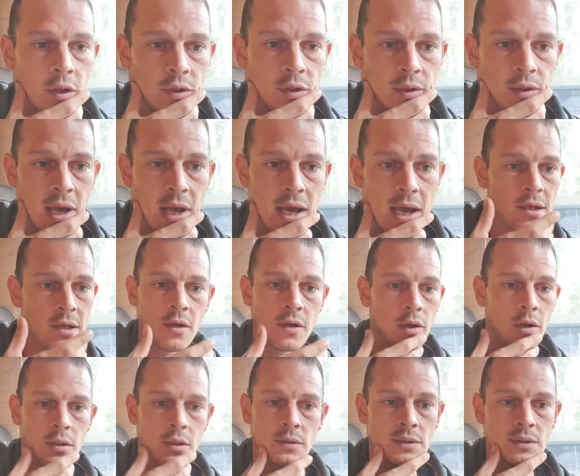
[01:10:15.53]
they
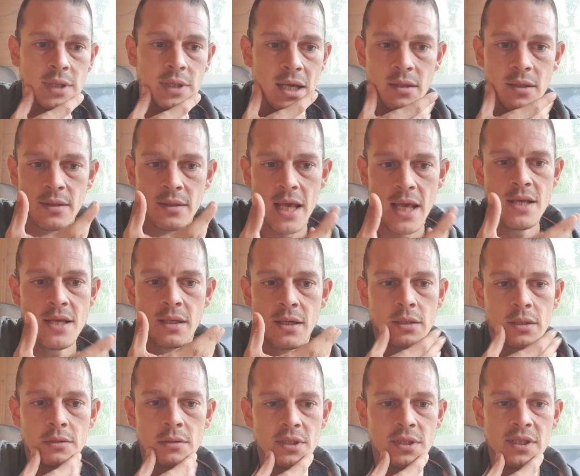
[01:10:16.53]
they they
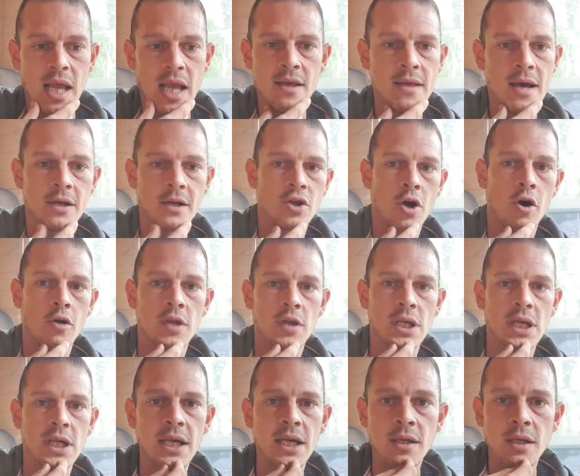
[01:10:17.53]
say that's all they
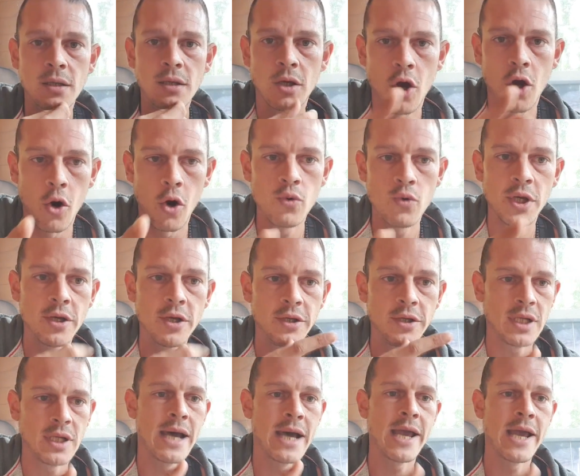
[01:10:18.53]
need.
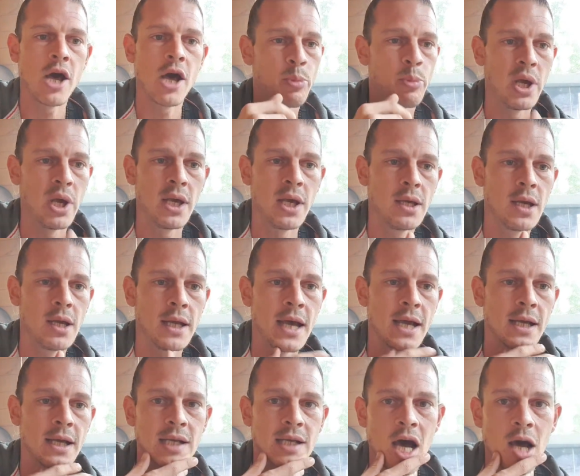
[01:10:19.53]
Codius, ILP, and
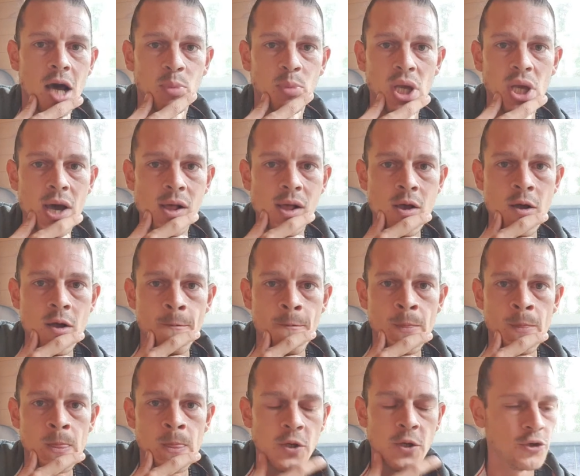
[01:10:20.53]
XRPL.
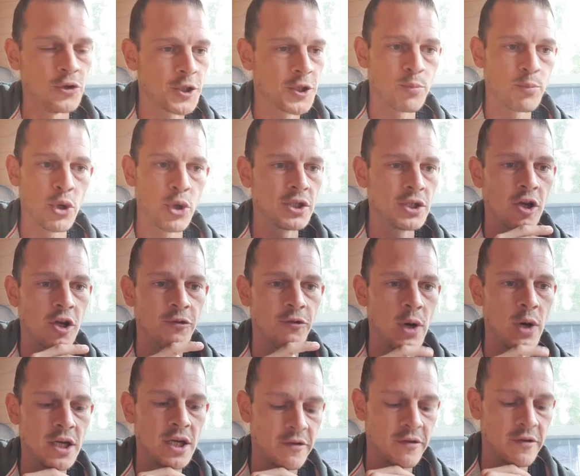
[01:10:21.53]
They use Xpring
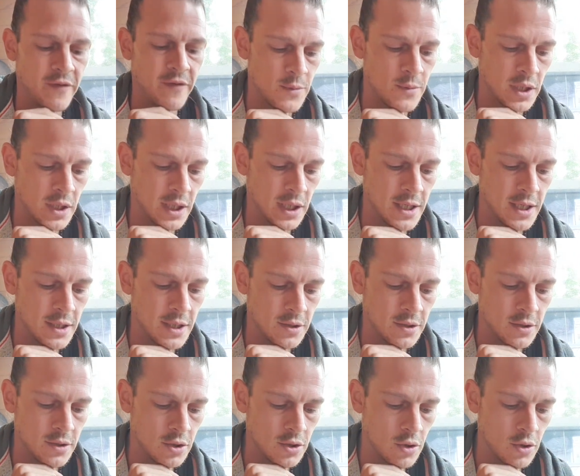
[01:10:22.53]
software development kits
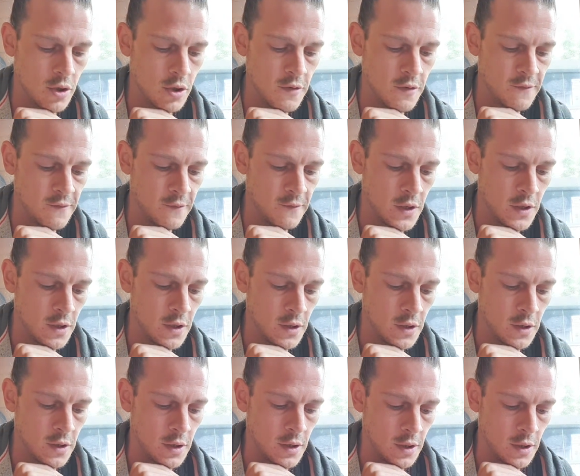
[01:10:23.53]
and stuff.
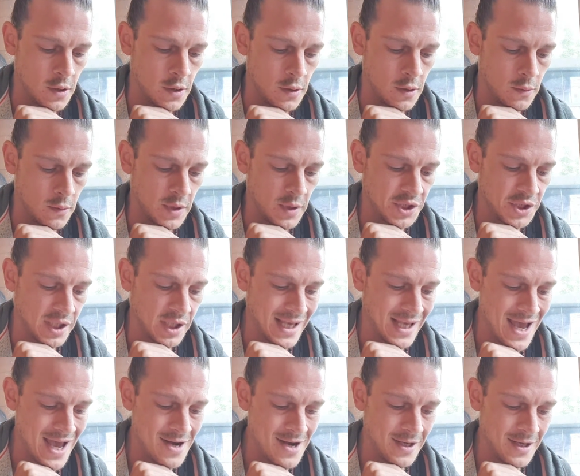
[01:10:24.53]
Which
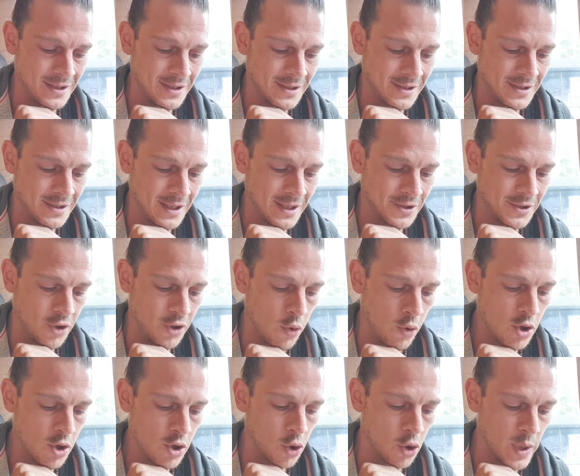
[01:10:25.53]
again, it's it's
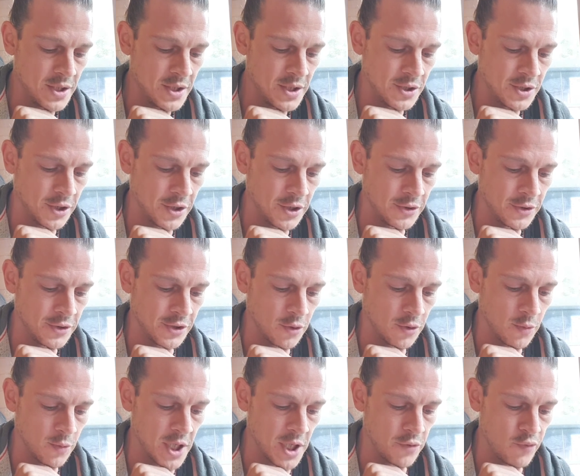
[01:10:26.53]
no coincidence that
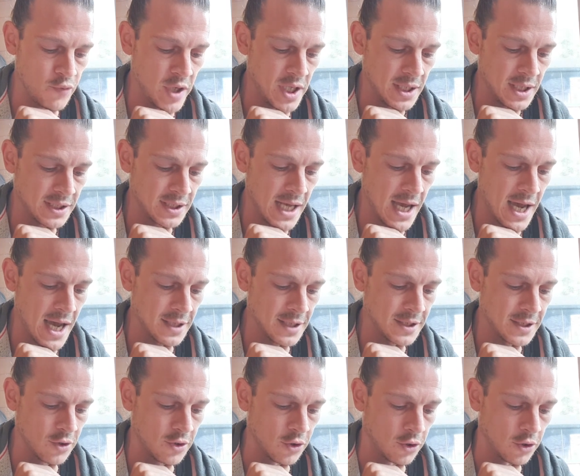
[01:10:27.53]
when you read this
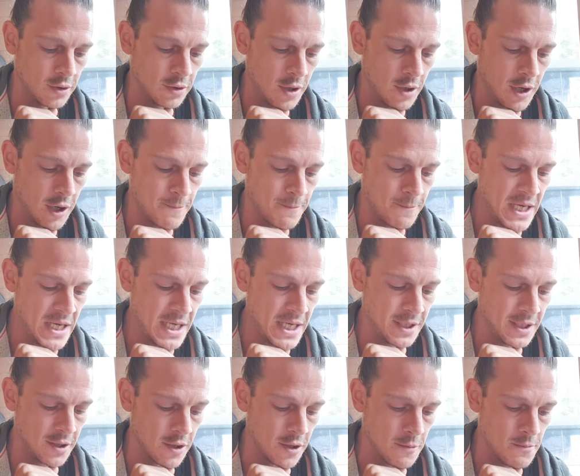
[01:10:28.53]
article on
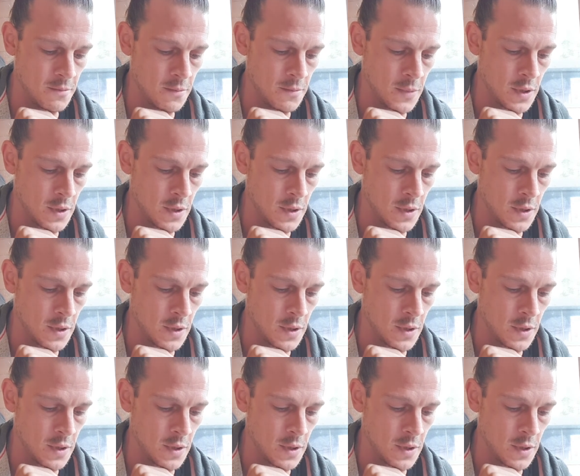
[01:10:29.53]
Medium,